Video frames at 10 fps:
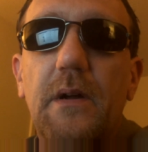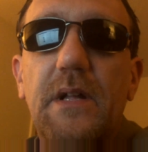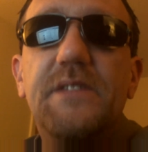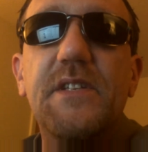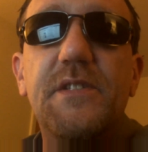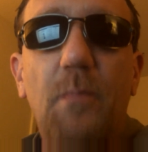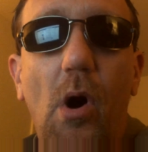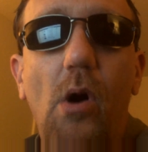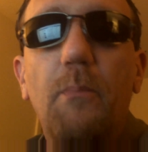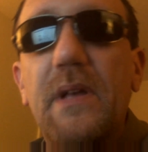It's a
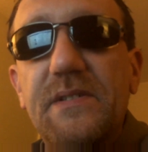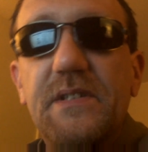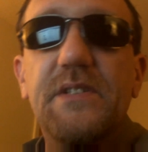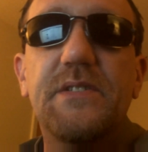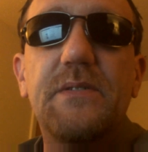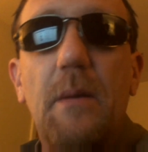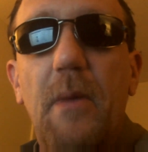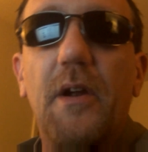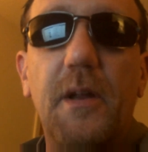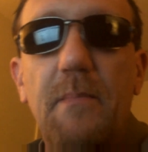small business,
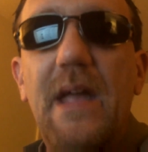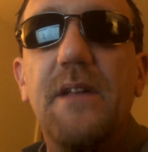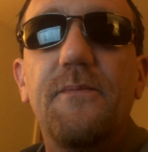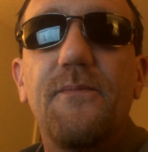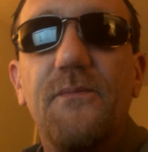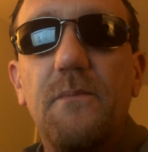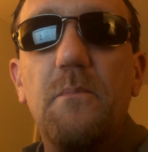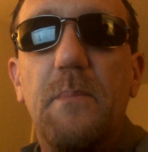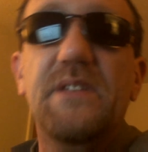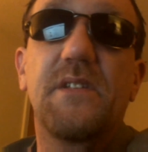American-made
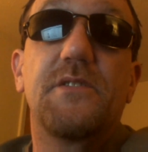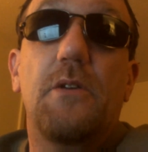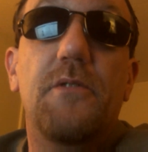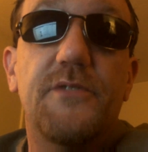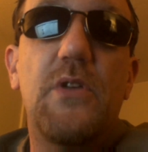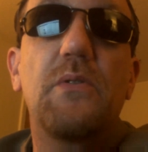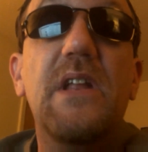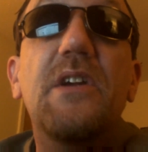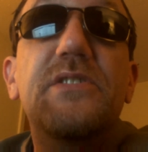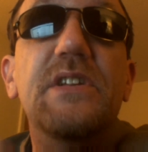business owner's view. And
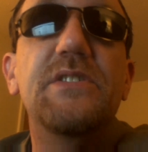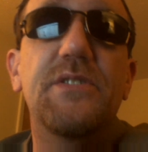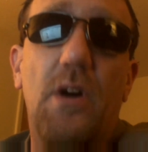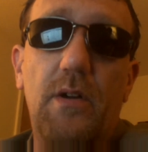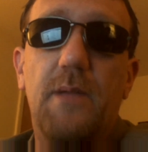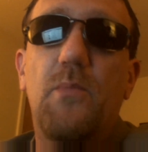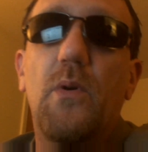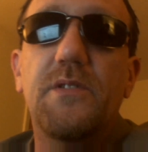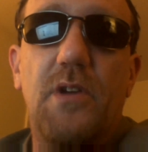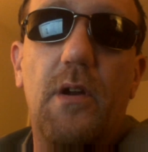here's his talking
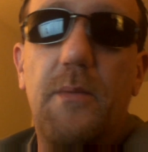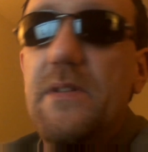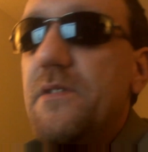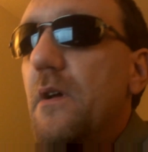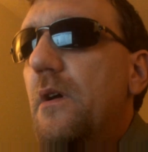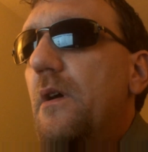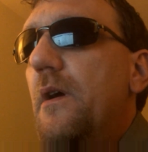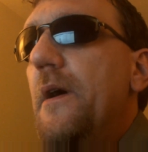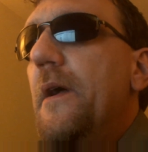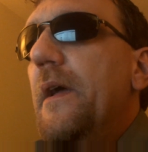points, arguments.
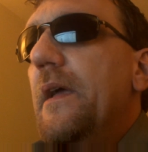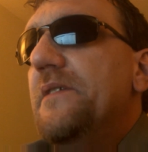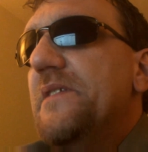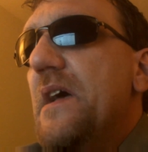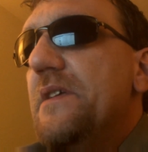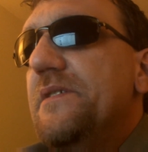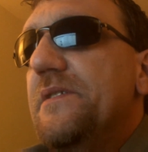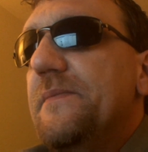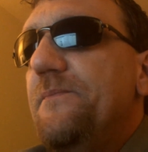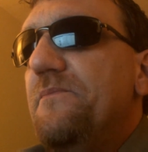He
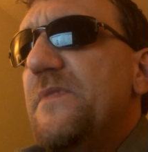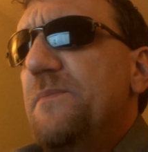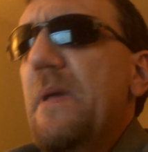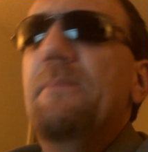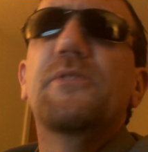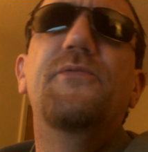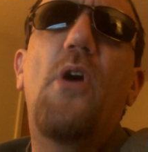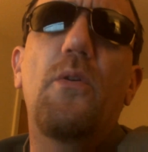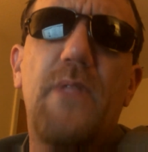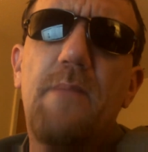says, it's people's
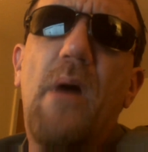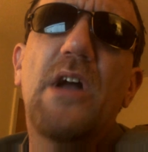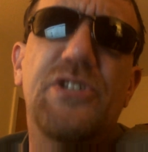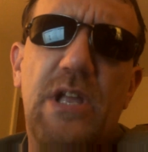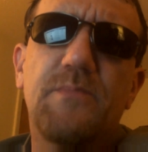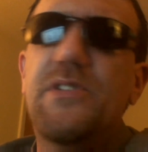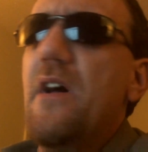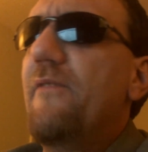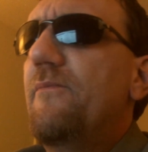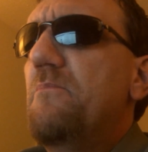fault they buy cheap
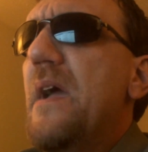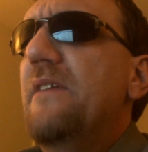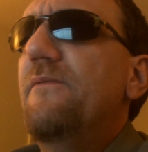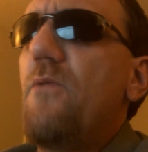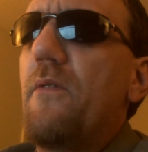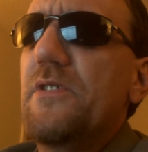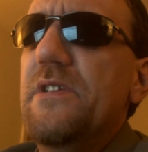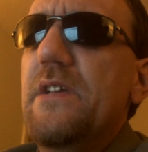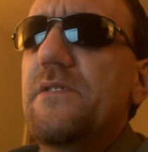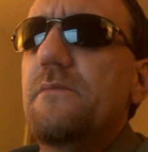stuff made
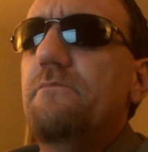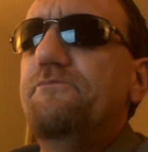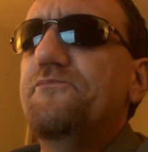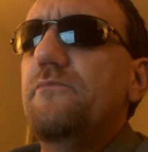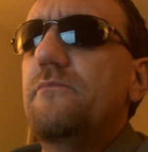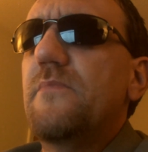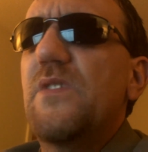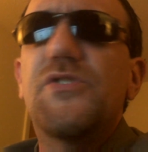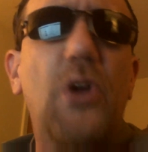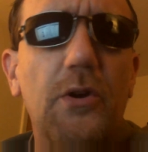overseas.
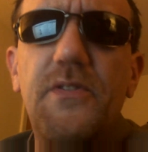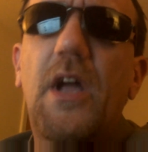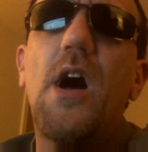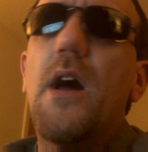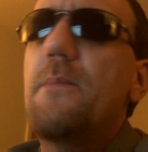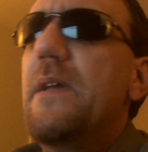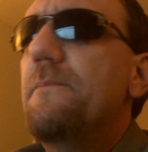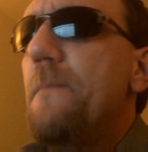It's hurting the economy.